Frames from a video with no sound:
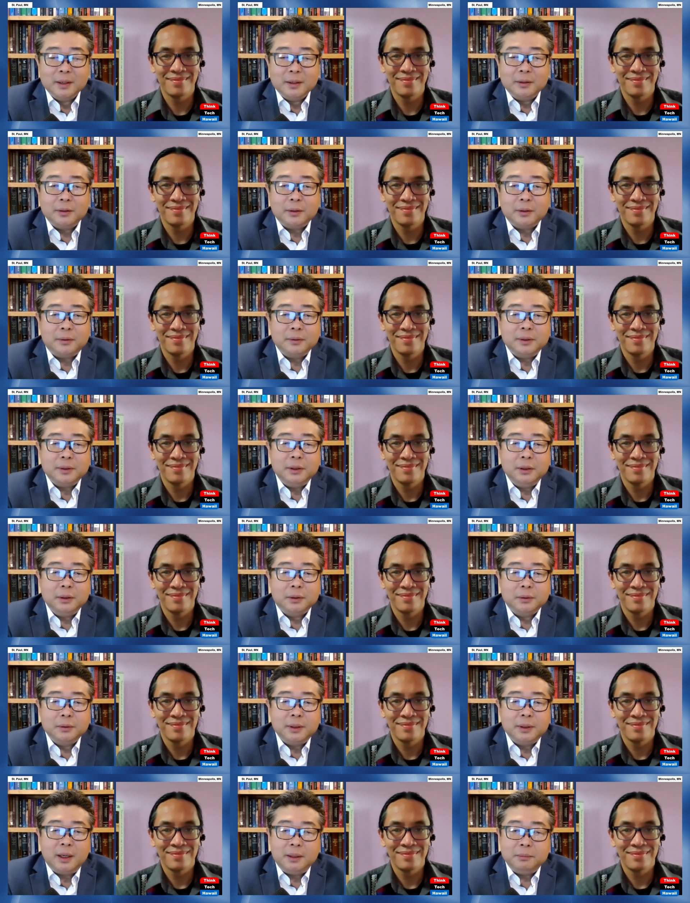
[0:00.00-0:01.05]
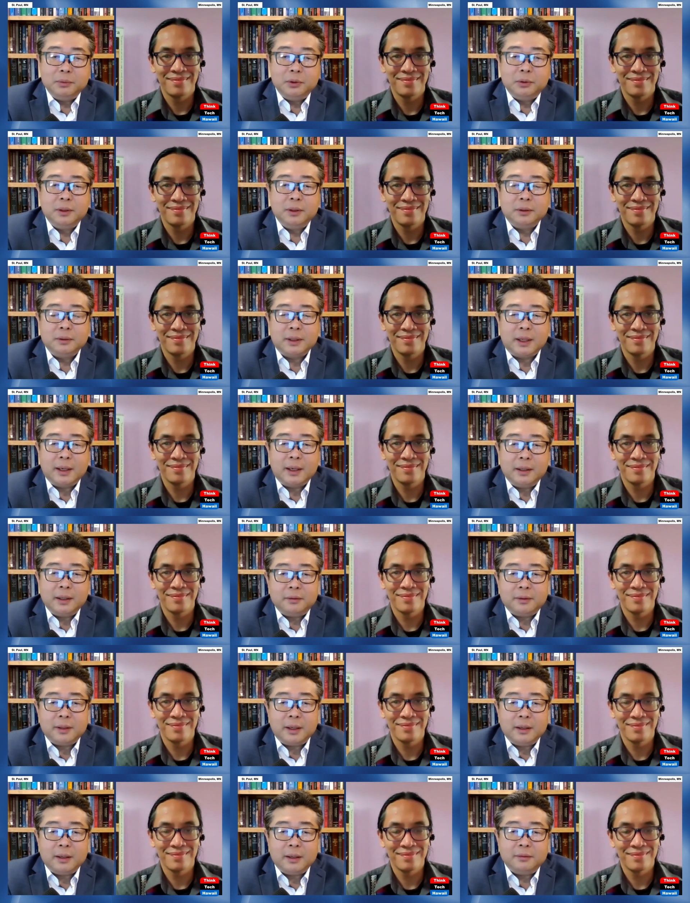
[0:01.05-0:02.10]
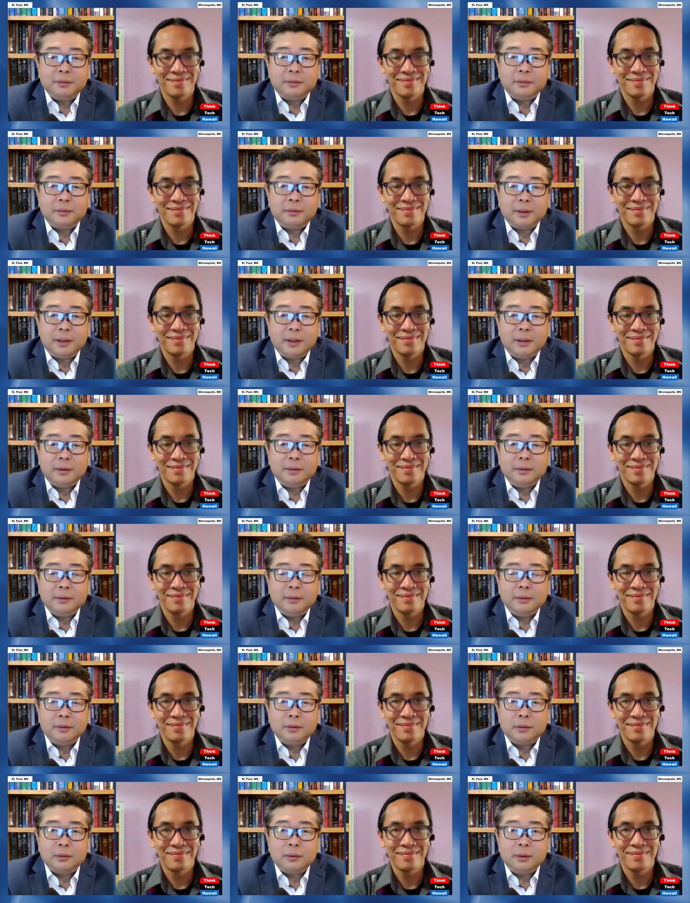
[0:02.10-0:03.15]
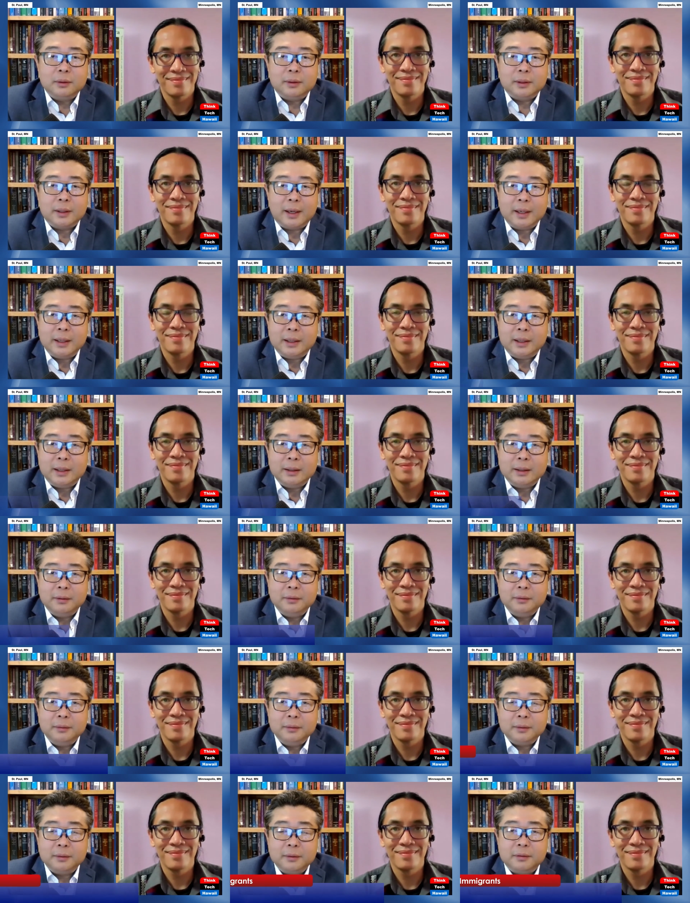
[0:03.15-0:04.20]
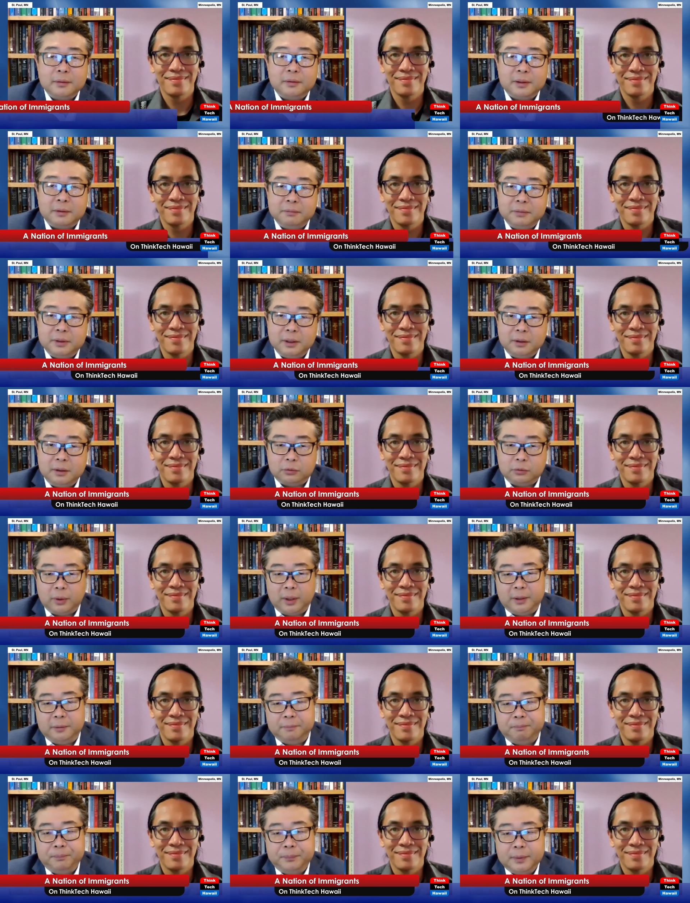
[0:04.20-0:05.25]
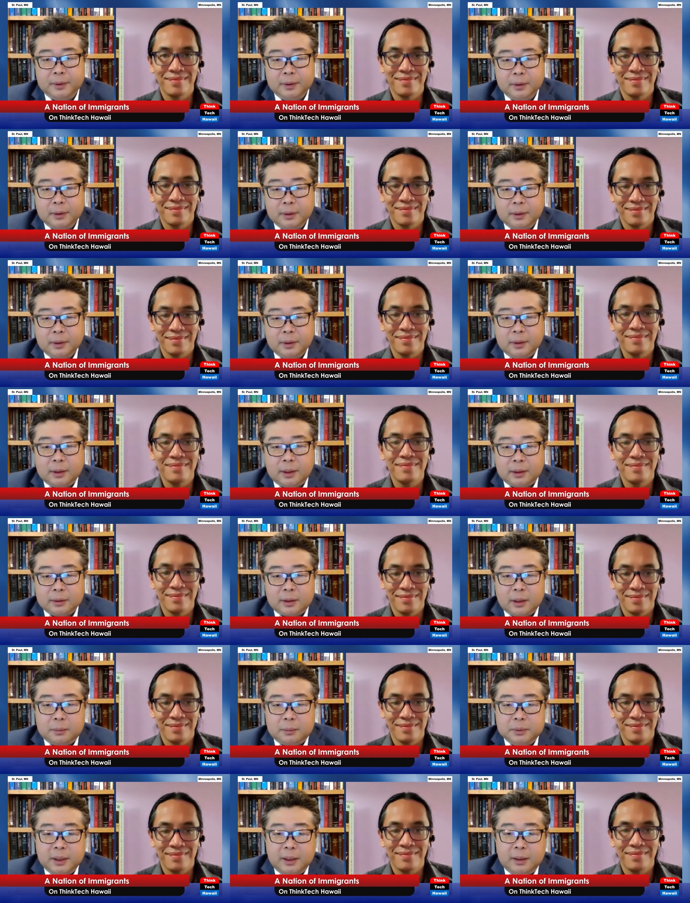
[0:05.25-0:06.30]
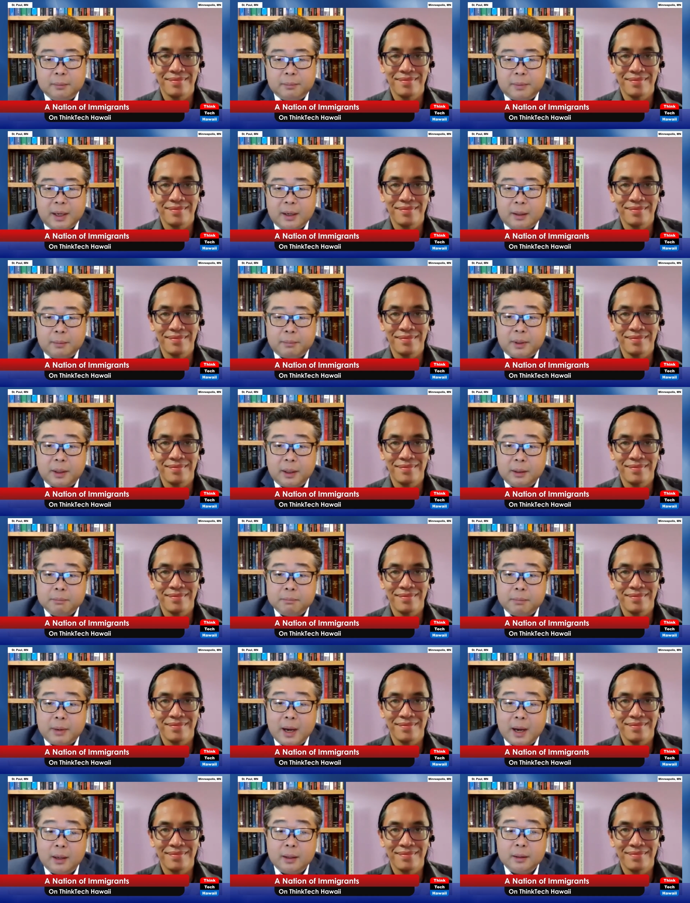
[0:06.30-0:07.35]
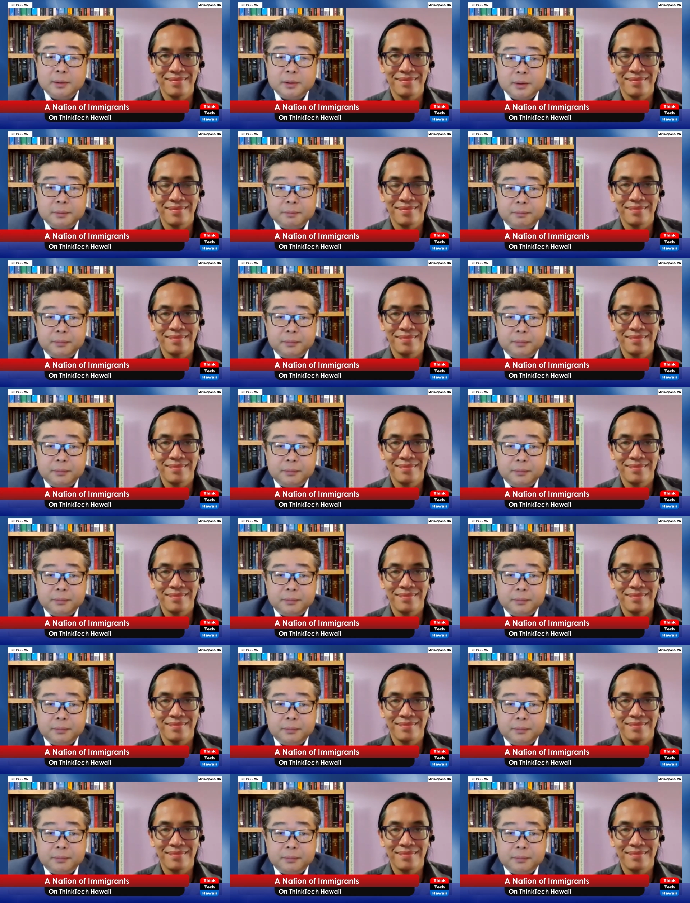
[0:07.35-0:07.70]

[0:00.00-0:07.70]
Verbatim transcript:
Speaker 1: So you came to the United States in 1973, adopted by American pilot,